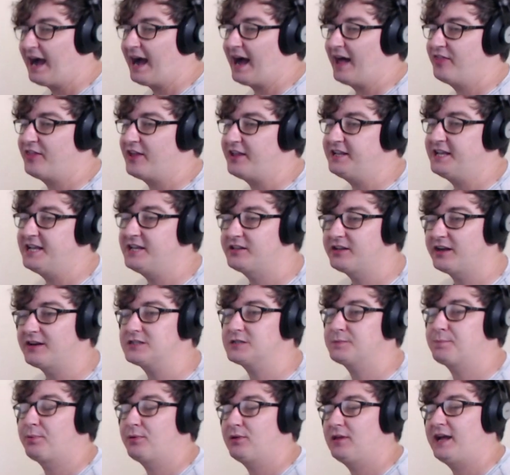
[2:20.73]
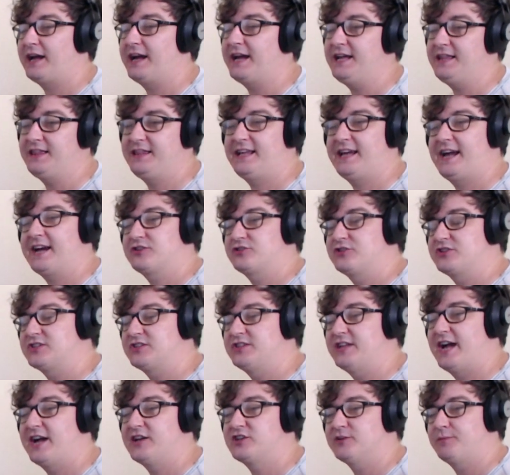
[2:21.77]
And then he does play the extra
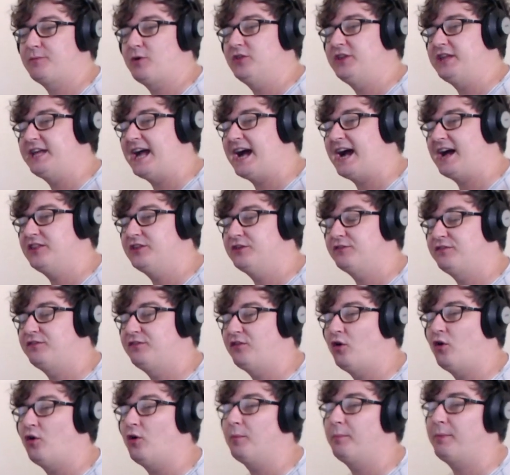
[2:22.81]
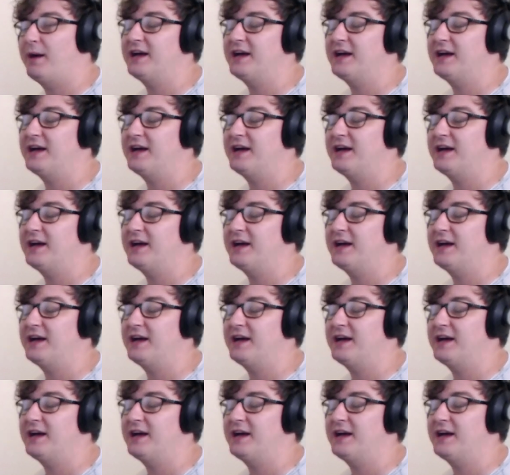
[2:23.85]
snare drum on the and of 4,